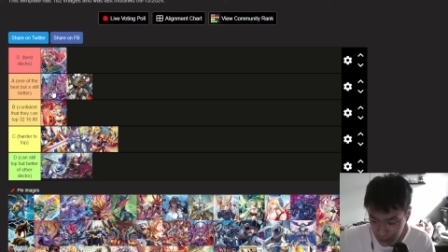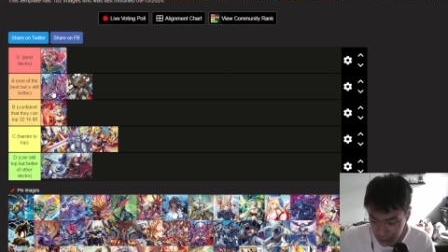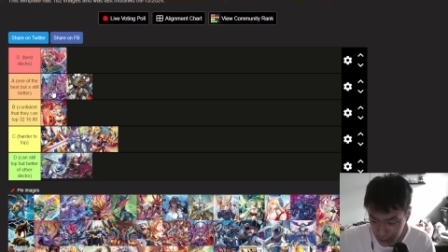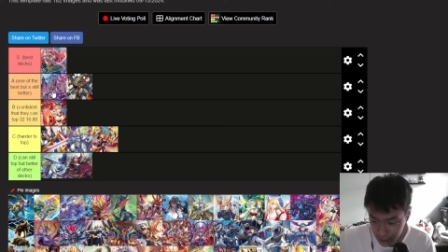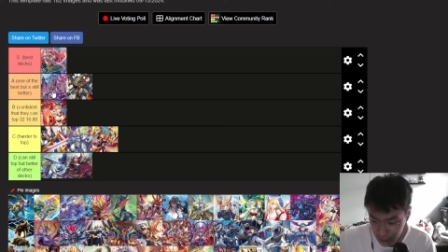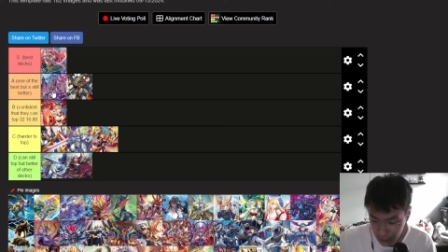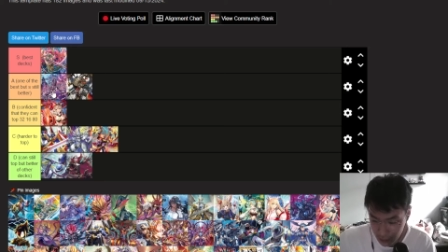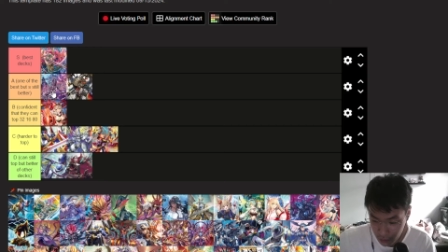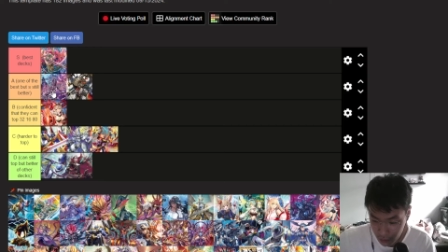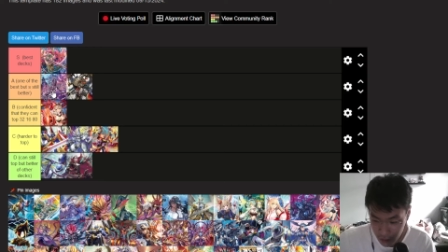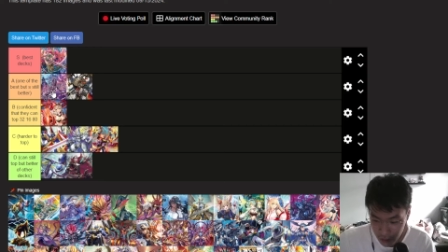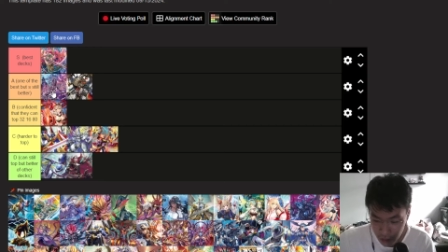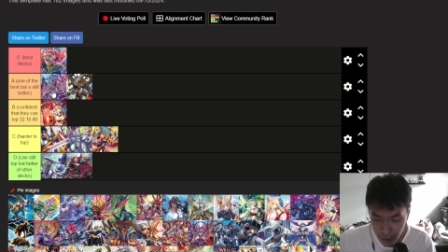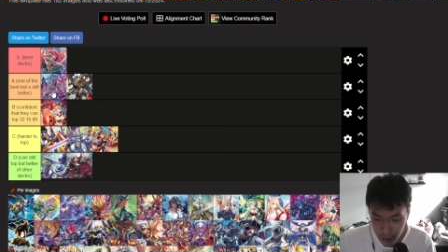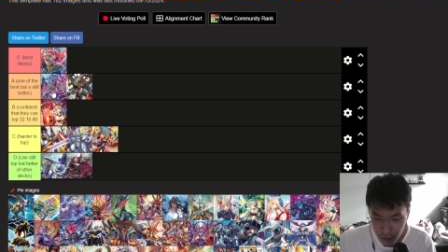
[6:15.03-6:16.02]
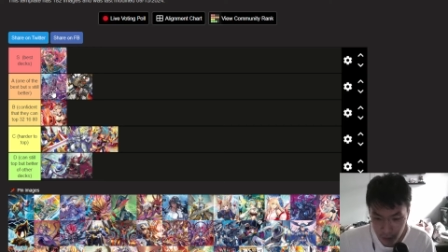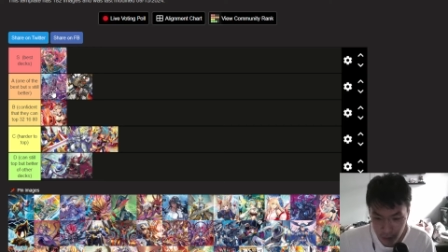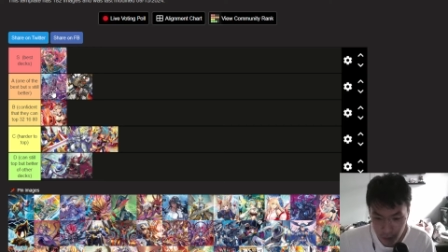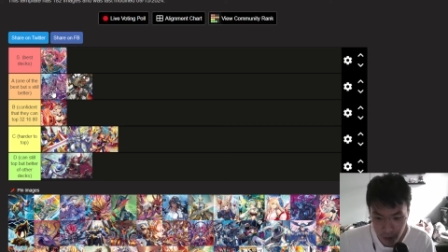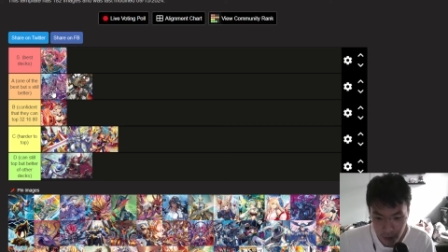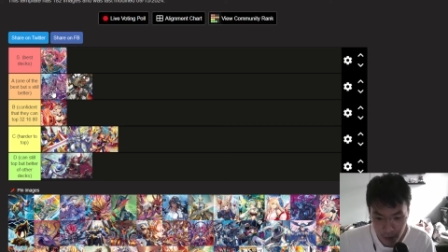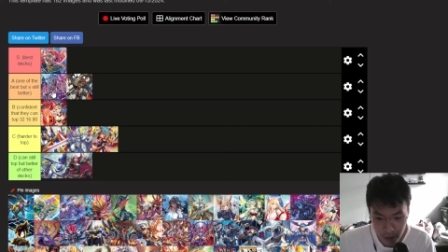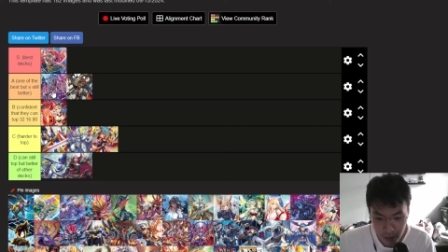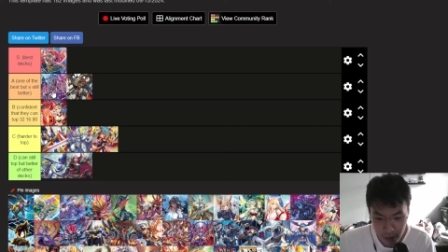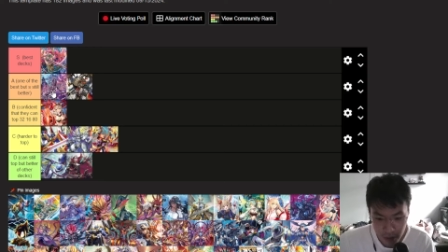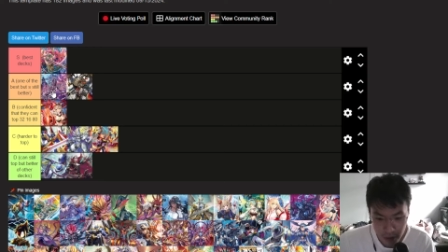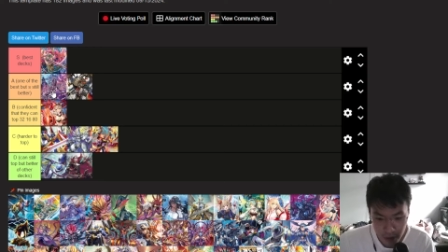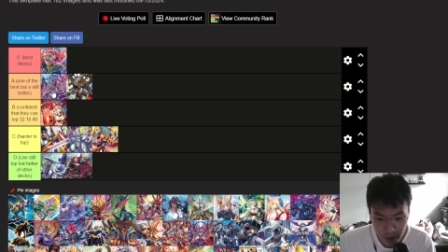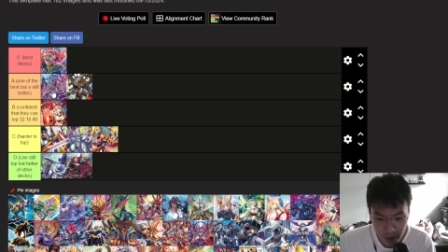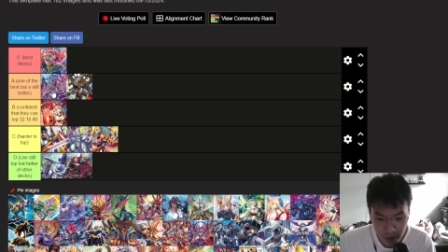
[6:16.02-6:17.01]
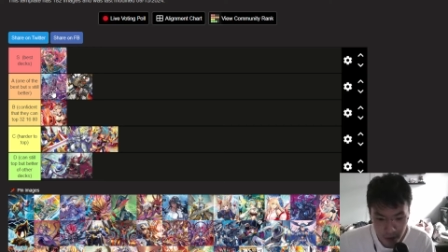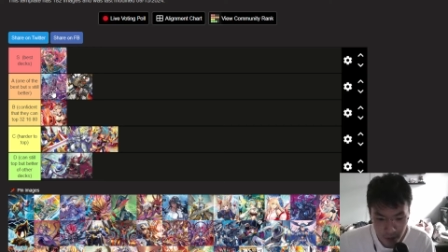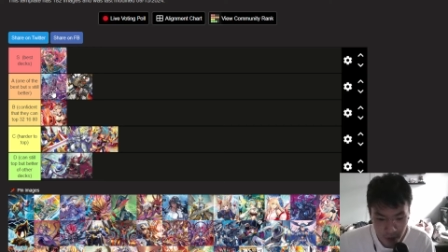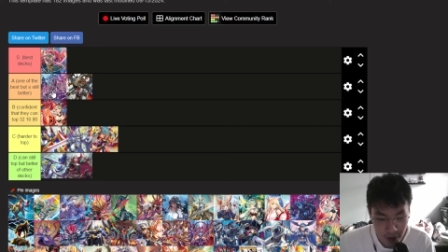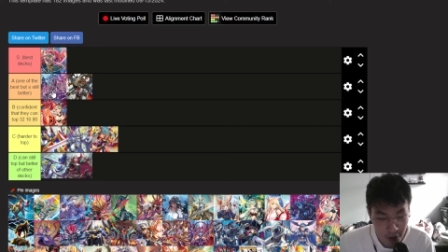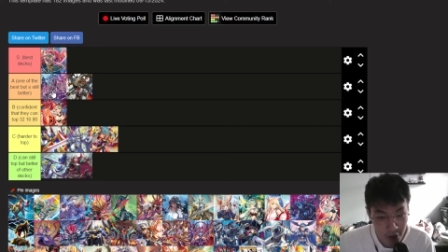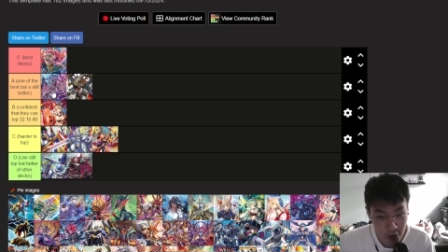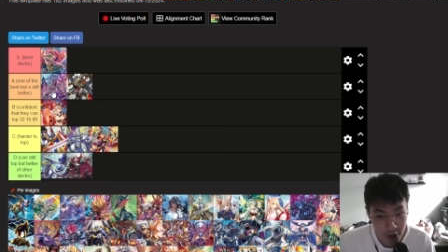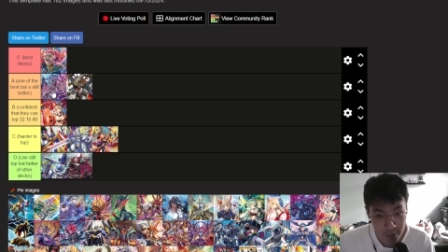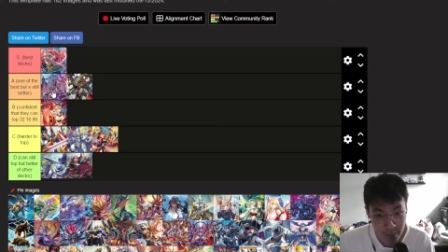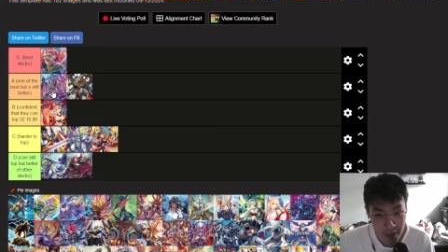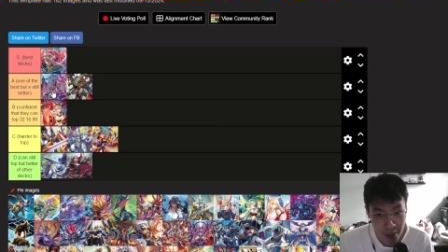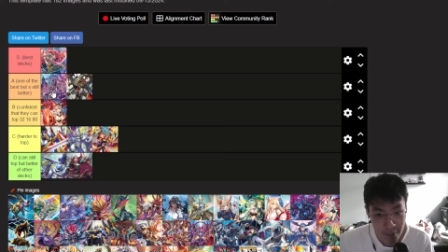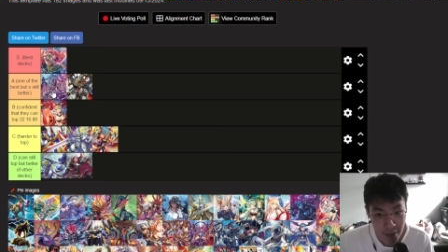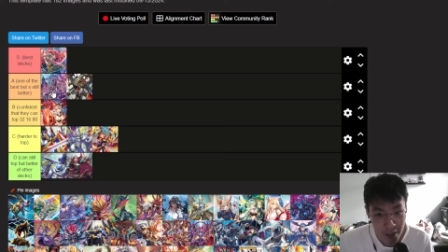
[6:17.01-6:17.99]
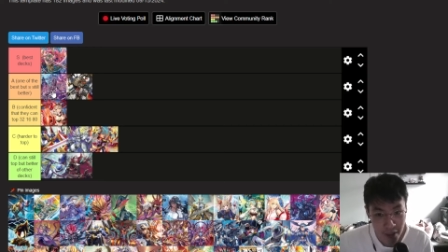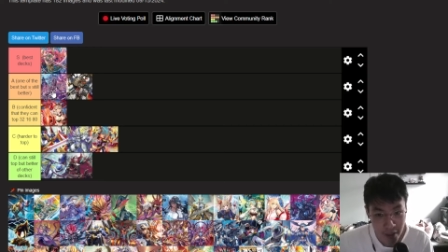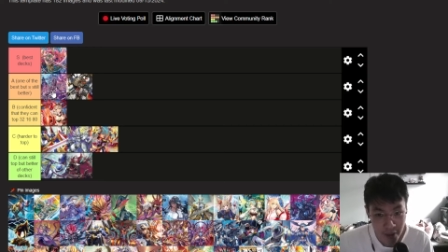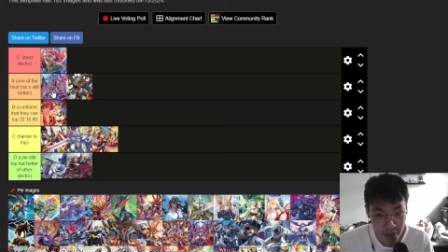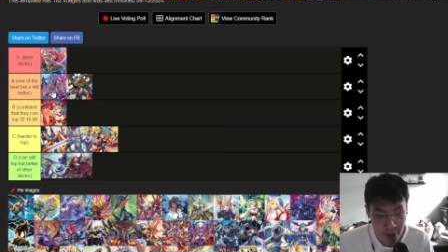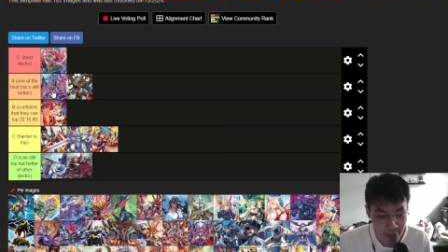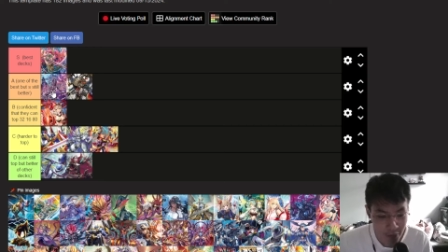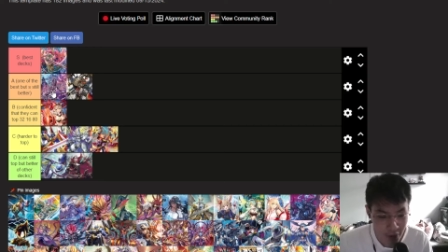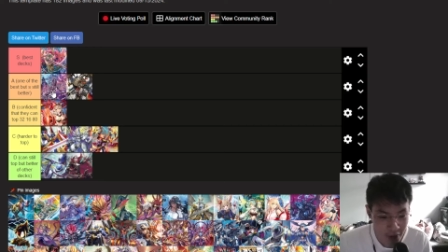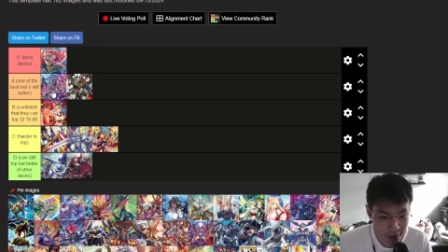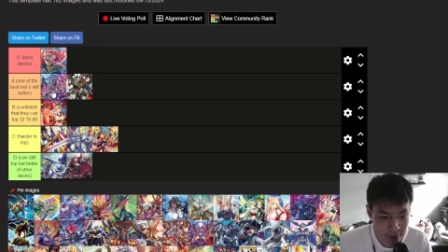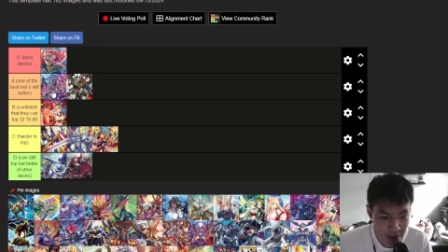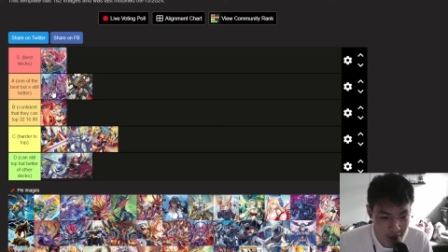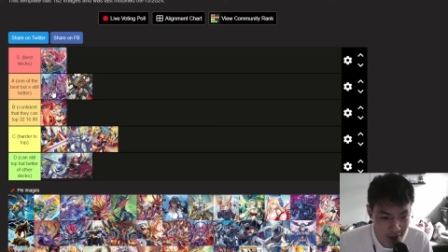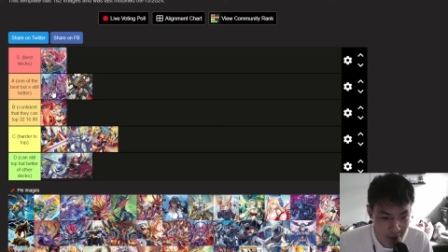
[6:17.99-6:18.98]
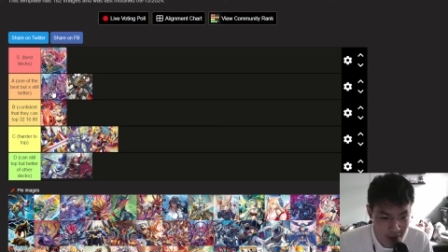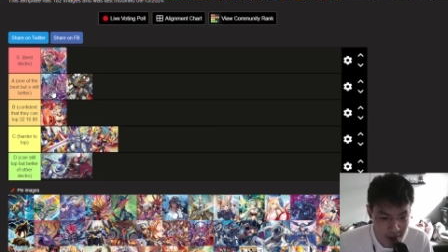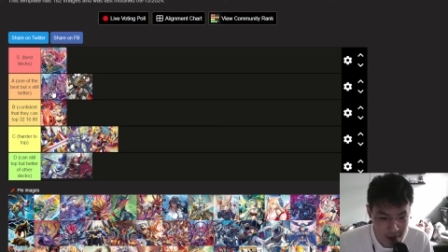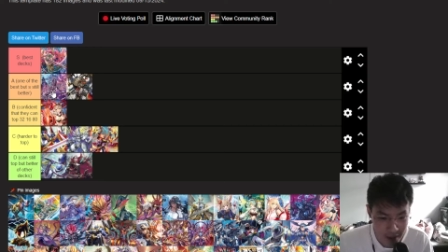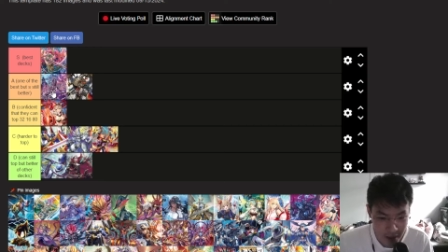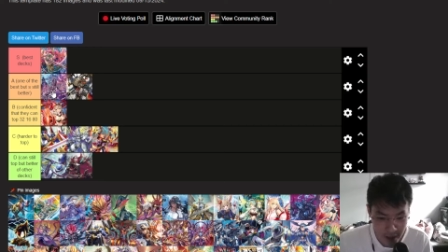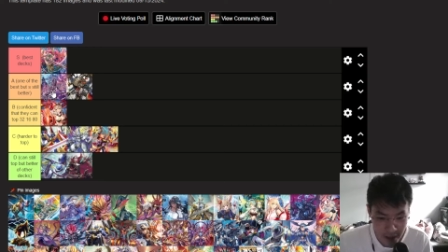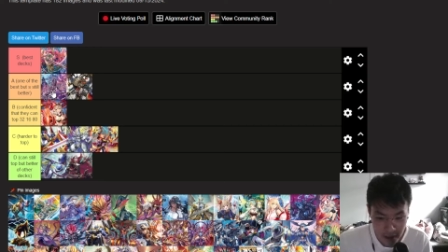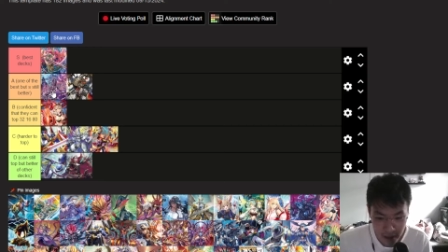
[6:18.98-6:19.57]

You know, when you when you're using Blangmire and your opponent makes a mistake,